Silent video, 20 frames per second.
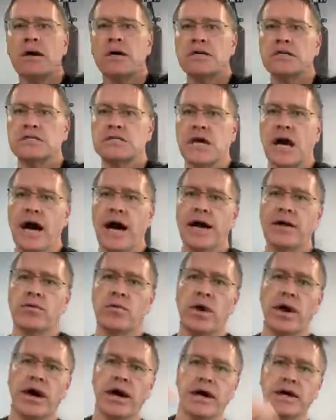
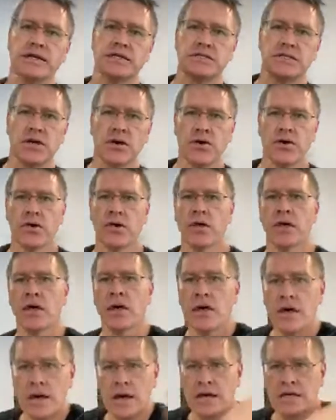sideways,
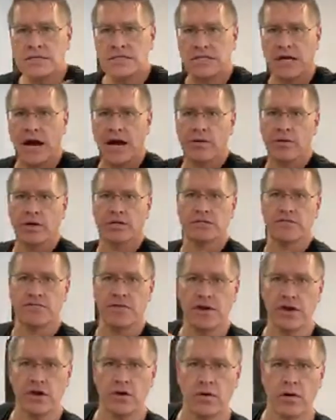sideways
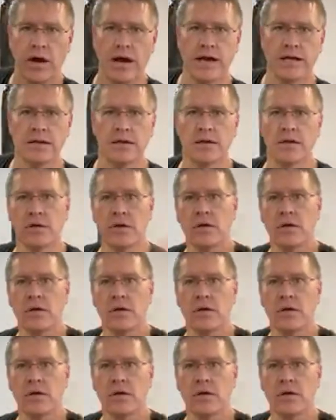figure eight,